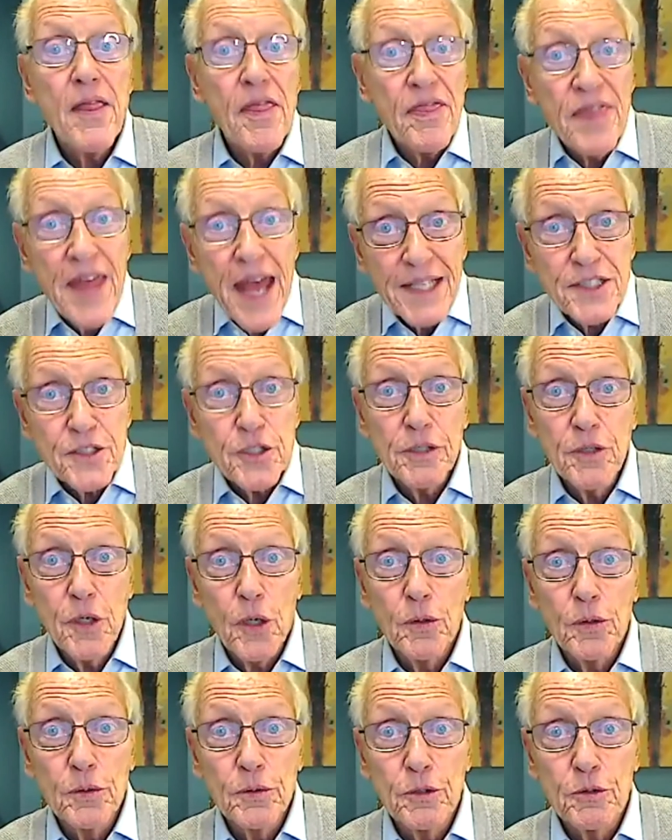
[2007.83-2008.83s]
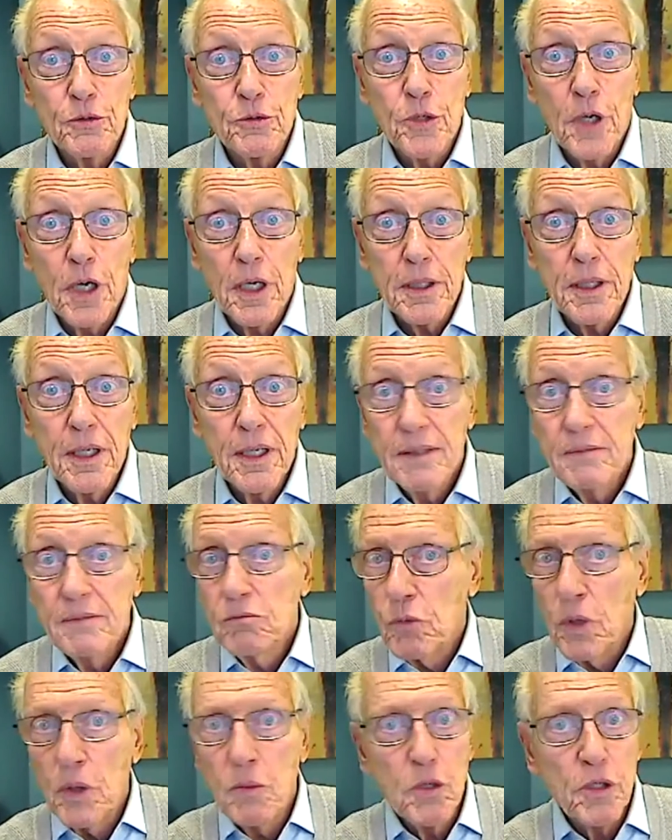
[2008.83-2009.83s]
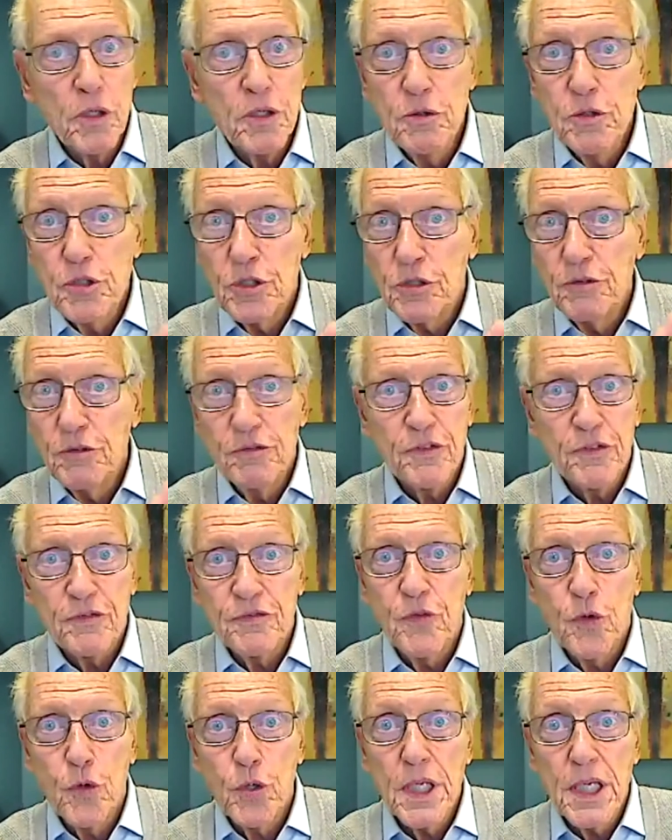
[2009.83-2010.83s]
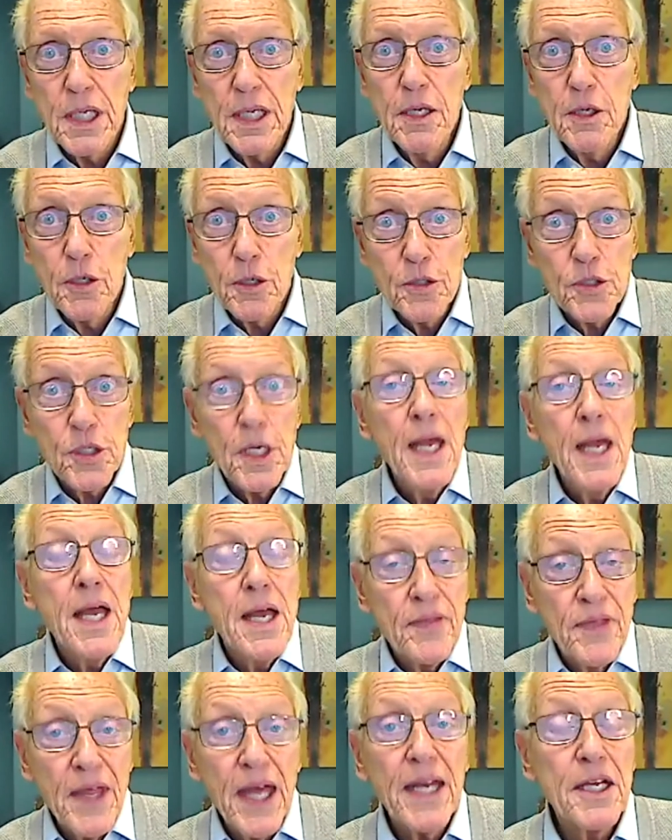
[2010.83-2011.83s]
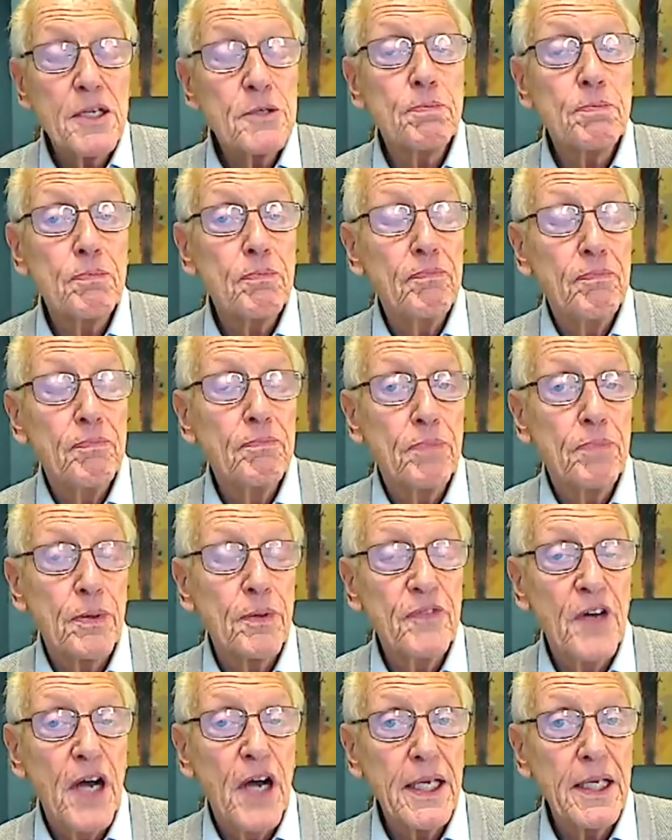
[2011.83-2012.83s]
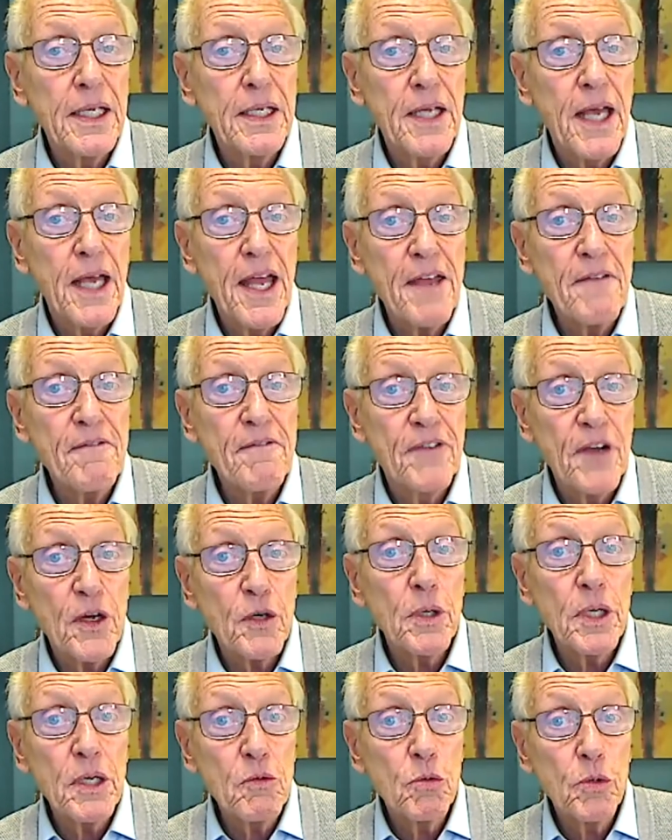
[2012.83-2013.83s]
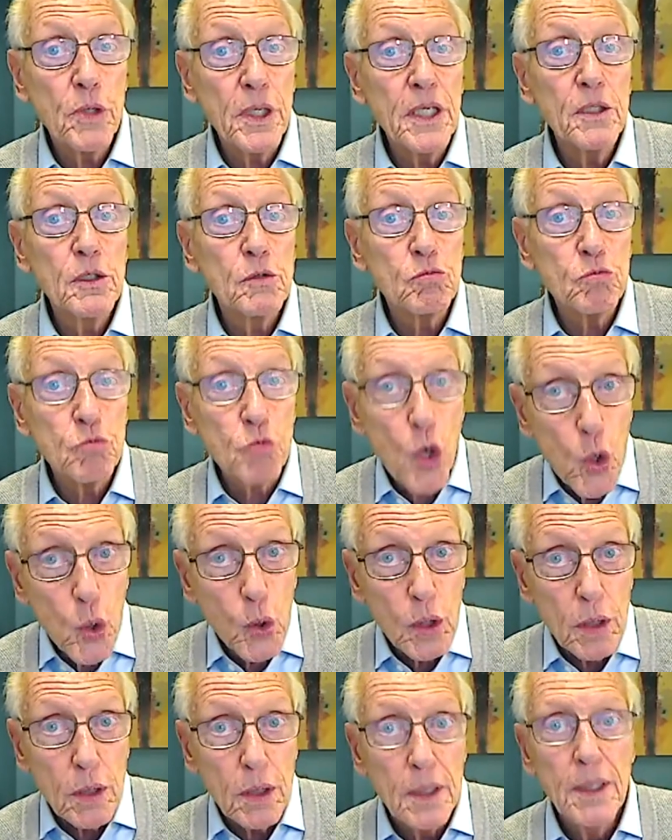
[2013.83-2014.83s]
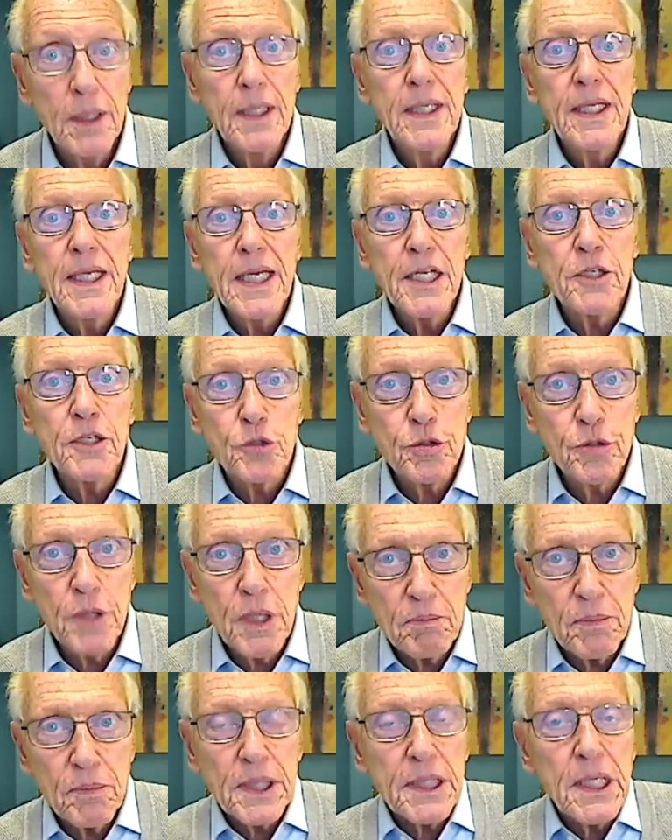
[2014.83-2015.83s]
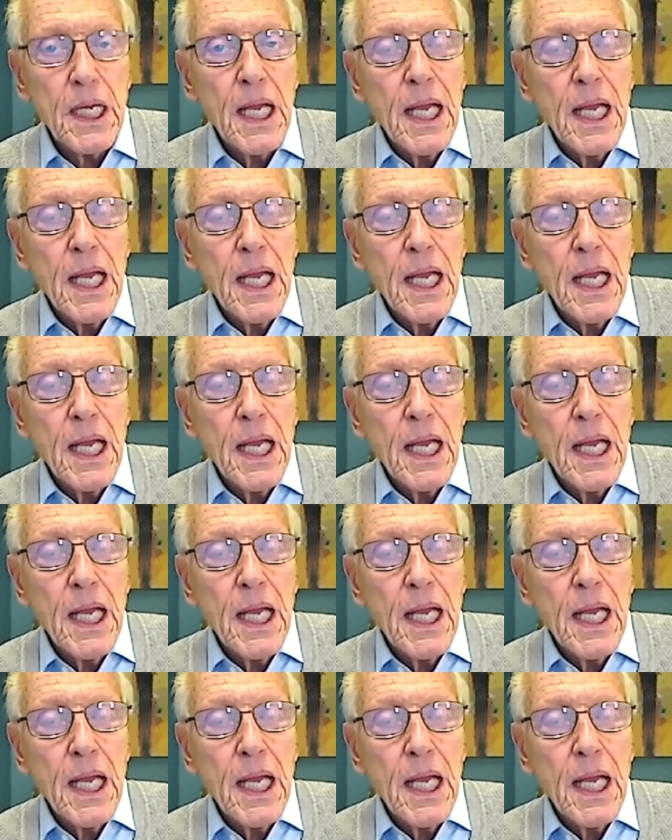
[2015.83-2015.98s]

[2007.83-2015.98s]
That's an older drug we were used to for 40 years that has provided a very real role in treatment.